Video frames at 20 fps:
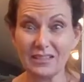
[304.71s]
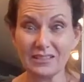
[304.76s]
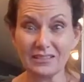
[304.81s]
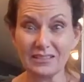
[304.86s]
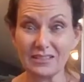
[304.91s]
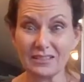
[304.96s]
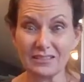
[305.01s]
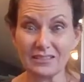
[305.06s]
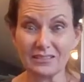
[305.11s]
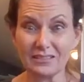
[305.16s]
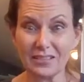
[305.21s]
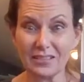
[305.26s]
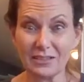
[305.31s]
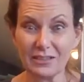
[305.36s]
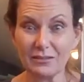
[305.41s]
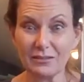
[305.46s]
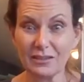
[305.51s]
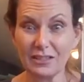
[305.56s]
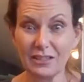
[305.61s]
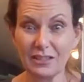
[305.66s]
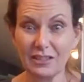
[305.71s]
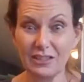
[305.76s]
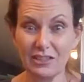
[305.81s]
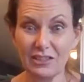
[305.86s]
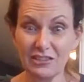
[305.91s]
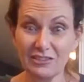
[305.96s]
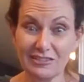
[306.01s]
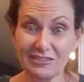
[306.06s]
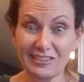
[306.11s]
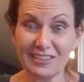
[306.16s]
So, you know,
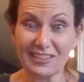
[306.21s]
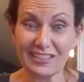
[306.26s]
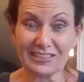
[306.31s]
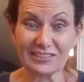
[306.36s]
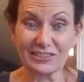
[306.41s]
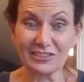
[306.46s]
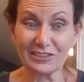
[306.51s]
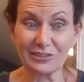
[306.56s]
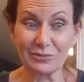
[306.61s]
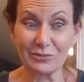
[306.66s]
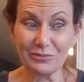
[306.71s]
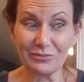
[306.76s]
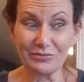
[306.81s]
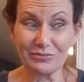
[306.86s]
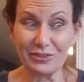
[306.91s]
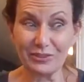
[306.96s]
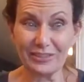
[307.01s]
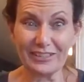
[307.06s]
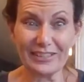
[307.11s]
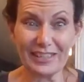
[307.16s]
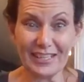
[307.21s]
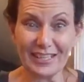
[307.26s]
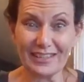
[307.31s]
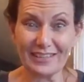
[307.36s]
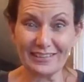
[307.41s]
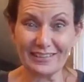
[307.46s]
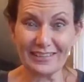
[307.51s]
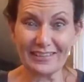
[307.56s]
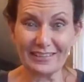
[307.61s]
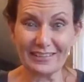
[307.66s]
unless there's a green
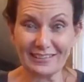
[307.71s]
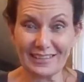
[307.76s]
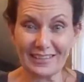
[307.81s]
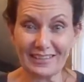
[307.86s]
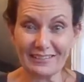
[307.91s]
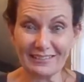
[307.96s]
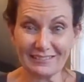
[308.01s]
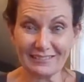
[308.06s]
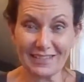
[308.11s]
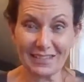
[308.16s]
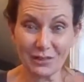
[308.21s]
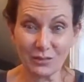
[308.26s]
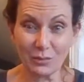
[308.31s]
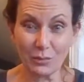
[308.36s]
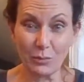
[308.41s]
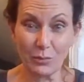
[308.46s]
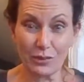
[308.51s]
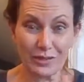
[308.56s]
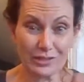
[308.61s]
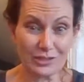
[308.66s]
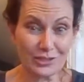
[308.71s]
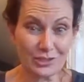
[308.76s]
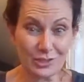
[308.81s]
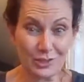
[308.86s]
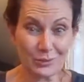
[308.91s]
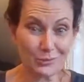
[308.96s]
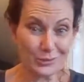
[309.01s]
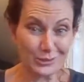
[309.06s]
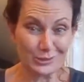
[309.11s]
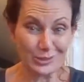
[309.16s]
light, they don't know whether they should
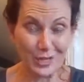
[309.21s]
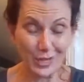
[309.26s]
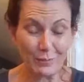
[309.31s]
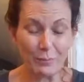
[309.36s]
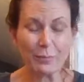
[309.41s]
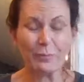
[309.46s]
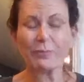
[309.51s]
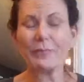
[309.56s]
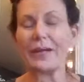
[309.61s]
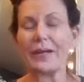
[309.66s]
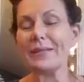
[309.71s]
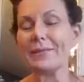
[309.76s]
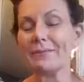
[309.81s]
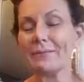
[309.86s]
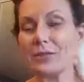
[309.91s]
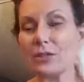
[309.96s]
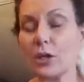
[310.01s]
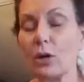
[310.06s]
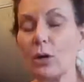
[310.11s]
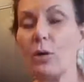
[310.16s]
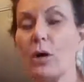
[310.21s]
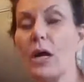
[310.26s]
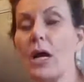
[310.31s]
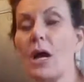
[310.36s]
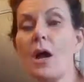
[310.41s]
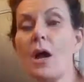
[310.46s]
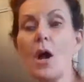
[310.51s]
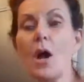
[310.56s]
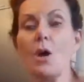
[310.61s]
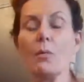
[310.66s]
go or stop, right? So
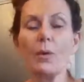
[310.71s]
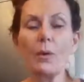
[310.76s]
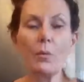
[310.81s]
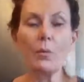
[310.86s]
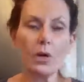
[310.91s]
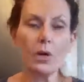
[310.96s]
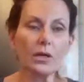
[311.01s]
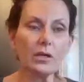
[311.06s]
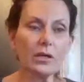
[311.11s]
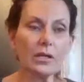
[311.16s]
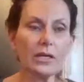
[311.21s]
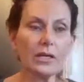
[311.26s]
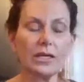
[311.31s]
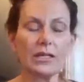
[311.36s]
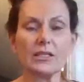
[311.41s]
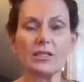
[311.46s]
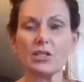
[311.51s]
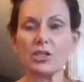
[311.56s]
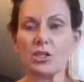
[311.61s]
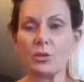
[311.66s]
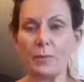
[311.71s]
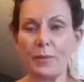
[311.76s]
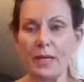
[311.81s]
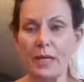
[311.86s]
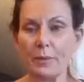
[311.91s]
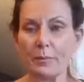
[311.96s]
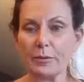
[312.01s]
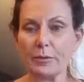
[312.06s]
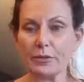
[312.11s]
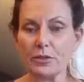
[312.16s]
we want our kids to
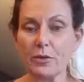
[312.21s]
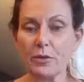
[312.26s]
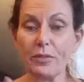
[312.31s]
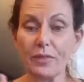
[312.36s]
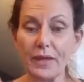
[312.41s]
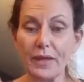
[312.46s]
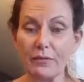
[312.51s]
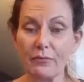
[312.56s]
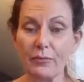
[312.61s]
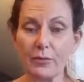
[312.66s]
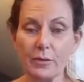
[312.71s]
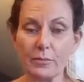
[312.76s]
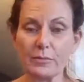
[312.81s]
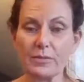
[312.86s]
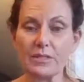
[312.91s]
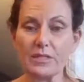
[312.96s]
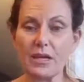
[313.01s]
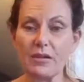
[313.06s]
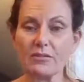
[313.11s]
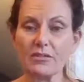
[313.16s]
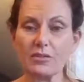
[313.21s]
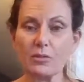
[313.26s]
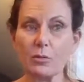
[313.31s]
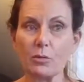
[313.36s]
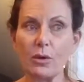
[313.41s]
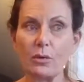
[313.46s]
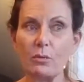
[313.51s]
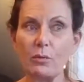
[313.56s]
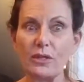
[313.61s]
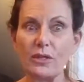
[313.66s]
be able to think for themselves. So
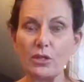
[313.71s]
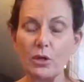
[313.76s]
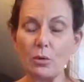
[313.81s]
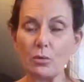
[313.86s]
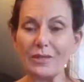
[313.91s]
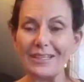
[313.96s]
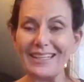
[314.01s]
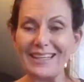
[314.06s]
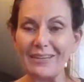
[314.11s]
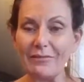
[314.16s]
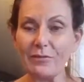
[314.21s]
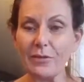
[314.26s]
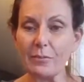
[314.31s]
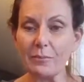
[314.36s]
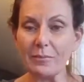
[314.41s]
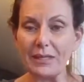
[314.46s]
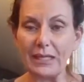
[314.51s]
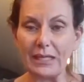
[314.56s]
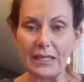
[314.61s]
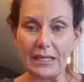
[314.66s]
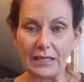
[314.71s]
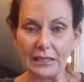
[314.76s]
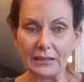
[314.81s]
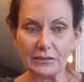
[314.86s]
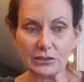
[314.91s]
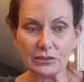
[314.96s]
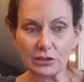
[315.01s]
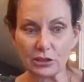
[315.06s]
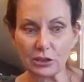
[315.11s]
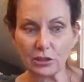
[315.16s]
when we don't give them the
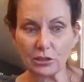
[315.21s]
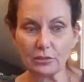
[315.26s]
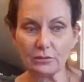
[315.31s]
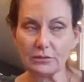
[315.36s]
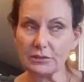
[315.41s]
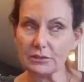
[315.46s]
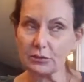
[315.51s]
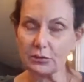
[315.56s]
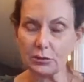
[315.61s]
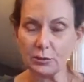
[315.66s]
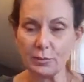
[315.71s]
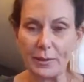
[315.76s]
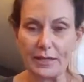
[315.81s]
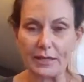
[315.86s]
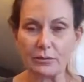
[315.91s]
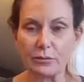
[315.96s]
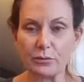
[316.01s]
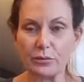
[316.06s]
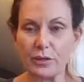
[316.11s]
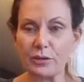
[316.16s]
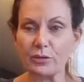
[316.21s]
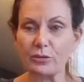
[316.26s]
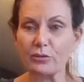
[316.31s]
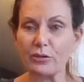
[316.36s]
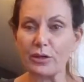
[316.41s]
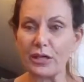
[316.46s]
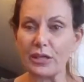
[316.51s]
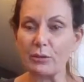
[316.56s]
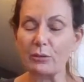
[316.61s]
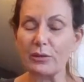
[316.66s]
answer, this goes back to another
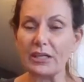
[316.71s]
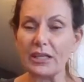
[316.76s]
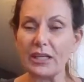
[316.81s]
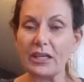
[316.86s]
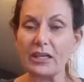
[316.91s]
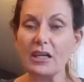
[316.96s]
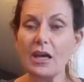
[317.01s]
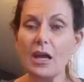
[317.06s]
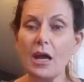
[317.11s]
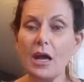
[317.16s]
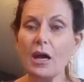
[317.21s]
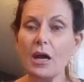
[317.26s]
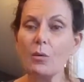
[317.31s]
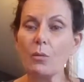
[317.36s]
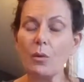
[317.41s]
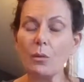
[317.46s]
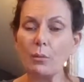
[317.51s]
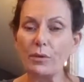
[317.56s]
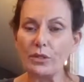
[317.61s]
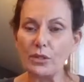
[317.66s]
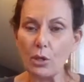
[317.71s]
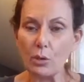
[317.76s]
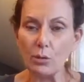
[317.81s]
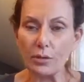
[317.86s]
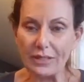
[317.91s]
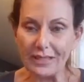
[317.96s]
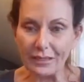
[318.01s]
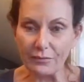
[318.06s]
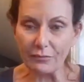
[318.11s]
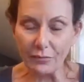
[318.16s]
training we did, when we
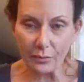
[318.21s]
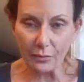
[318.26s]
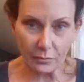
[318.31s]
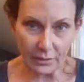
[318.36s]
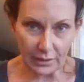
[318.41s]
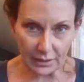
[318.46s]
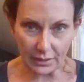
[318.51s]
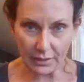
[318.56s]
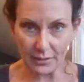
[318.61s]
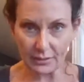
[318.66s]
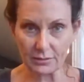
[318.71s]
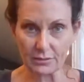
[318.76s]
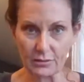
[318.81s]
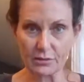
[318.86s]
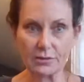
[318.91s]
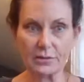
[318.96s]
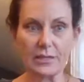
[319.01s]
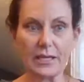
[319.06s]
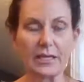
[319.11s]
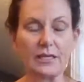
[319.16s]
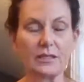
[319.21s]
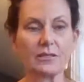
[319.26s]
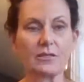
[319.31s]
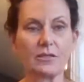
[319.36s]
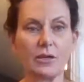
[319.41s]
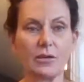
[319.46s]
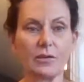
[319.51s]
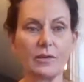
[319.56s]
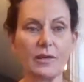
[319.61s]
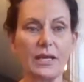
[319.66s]
don't give them the answers, they can
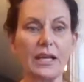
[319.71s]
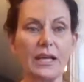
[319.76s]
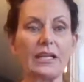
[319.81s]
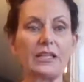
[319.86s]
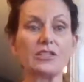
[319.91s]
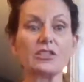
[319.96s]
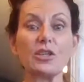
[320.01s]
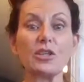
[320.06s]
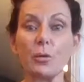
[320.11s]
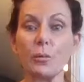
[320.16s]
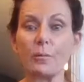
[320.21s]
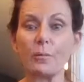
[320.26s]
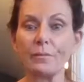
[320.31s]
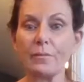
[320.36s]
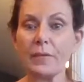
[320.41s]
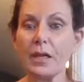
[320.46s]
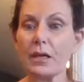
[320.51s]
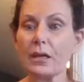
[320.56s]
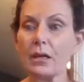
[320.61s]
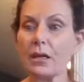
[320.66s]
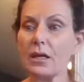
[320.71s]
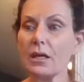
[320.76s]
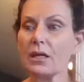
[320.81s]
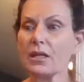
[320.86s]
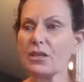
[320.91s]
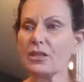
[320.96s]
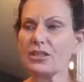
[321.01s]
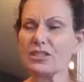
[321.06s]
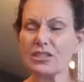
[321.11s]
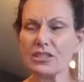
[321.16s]
start thinking. So
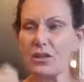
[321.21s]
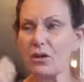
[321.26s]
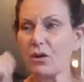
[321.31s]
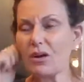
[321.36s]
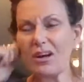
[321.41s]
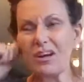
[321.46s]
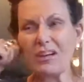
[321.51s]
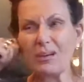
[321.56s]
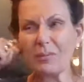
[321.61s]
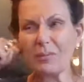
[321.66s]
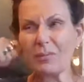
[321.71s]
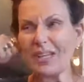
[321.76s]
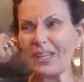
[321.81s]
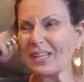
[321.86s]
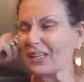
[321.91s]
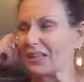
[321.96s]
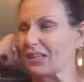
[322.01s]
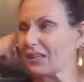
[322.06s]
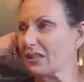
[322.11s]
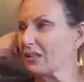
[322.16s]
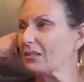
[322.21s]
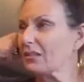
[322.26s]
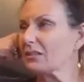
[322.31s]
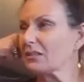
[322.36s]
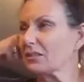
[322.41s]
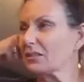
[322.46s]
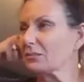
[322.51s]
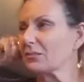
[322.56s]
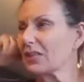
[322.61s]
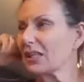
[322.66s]
you just go, oh man, here's
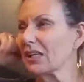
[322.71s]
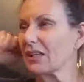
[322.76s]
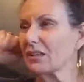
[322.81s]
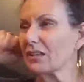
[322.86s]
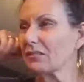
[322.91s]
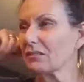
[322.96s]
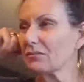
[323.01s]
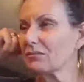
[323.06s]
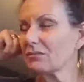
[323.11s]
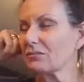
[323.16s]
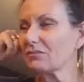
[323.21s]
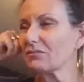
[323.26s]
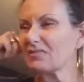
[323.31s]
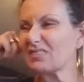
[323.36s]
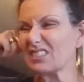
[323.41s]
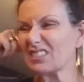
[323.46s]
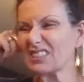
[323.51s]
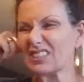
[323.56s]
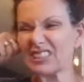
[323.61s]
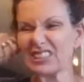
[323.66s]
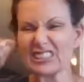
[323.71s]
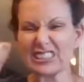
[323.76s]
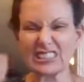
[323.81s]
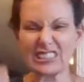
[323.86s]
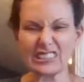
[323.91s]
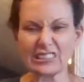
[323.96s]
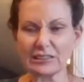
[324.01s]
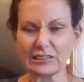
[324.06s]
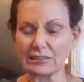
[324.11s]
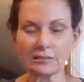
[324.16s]

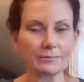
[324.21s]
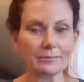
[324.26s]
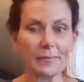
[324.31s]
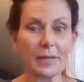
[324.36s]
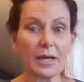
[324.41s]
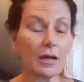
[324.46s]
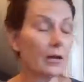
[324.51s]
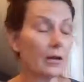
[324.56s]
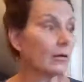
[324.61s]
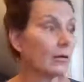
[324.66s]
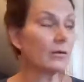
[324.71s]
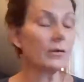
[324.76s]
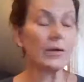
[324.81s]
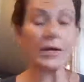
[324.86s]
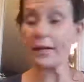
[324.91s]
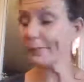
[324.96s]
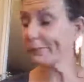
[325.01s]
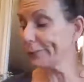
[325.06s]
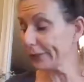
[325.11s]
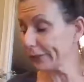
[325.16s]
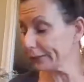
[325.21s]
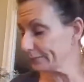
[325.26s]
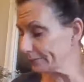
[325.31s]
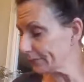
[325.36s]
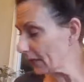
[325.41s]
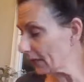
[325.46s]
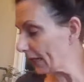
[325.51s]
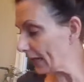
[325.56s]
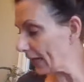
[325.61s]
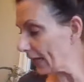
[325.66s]
something. Yeah, okay, well,
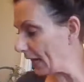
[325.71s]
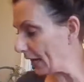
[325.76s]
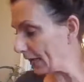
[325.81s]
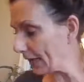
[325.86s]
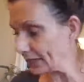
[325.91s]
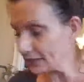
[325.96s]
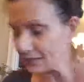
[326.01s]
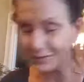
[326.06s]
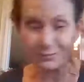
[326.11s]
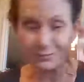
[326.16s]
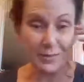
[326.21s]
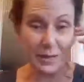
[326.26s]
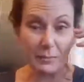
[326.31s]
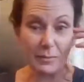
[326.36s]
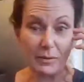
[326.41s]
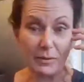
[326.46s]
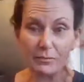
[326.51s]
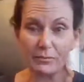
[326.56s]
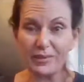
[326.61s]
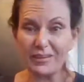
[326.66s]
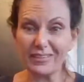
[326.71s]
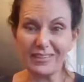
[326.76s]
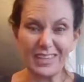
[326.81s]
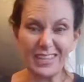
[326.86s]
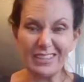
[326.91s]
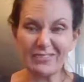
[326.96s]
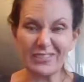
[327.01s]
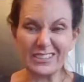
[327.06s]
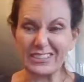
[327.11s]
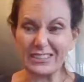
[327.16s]
I guess maybe
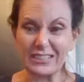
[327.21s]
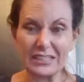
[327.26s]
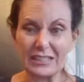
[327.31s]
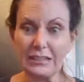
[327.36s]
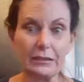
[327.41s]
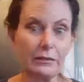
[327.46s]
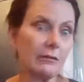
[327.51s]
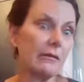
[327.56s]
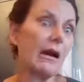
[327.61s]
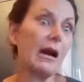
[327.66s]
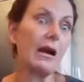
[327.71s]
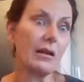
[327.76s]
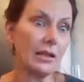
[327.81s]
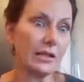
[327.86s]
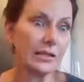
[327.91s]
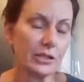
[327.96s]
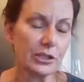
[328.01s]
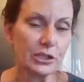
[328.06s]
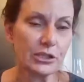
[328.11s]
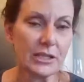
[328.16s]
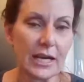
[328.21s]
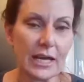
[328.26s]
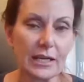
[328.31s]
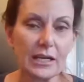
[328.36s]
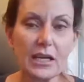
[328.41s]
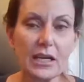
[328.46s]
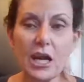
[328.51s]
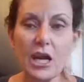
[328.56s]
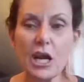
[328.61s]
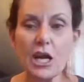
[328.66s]
if it's clearer, I'll
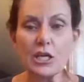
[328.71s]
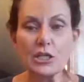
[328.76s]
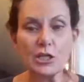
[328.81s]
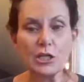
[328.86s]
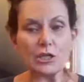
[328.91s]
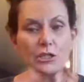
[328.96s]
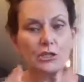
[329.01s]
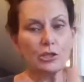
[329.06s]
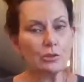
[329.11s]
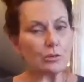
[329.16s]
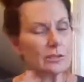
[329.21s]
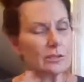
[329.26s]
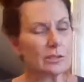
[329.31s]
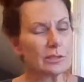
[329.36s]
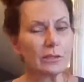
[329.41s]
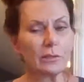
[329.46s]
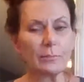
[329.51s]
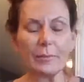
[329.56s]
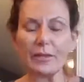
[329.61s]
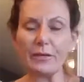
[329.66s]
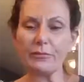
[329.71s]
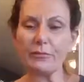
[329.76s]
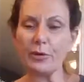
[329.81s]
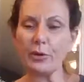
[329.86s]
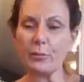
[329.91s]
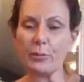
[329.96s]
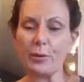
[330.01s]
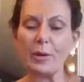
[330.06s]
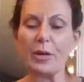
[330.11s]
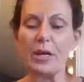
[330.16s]
understand. So you can use a little bit of
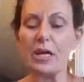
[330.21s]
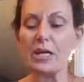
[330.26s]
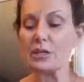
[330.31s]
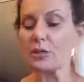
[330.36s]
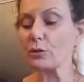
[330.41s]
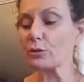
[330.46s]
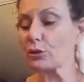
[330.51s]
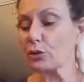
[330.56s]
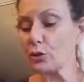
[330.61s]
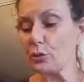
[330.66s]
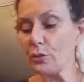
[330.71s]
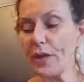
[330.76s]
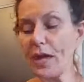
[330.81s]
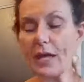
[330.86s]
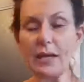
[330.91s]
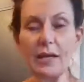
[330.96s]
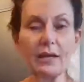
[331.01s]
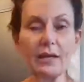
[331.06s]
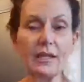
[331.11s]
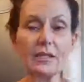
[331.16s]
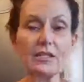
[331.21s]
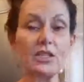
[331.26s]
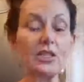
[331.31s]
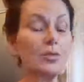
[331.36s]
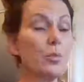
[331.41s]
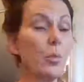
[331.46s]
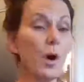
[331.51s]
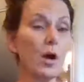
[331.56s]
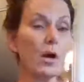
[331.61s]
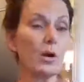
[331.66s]
humor. So do that and then
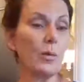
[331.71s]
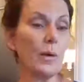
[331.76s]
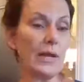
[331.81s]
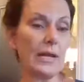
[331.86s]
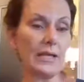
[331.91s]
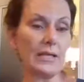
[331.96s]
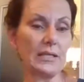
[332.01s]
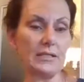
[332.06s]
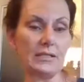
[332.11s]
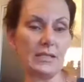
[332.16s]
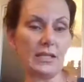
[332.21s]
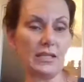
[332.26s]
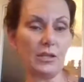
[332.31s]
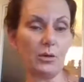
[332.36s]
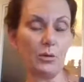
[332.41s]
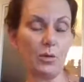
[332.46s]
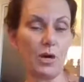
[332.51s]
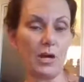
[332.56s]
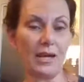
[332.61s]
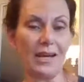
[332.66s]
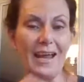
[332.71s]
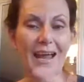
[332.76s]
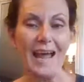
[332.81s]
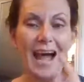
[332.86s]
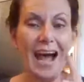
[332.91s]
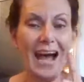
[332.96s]
just walk away and continue on.